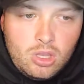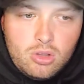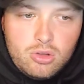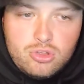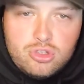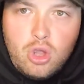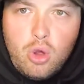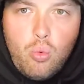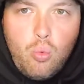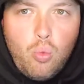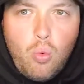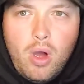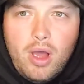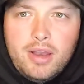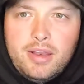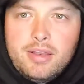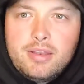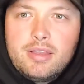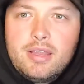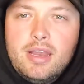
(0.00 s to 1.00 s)
So,
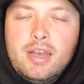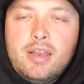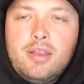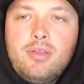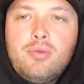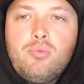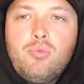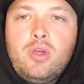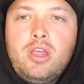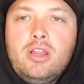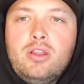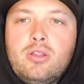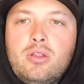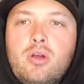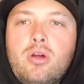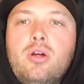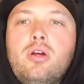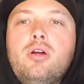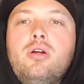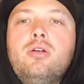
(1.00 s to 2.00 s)
what did we
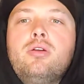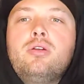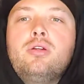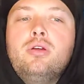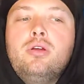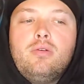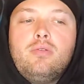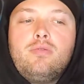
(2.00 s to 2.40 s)
learn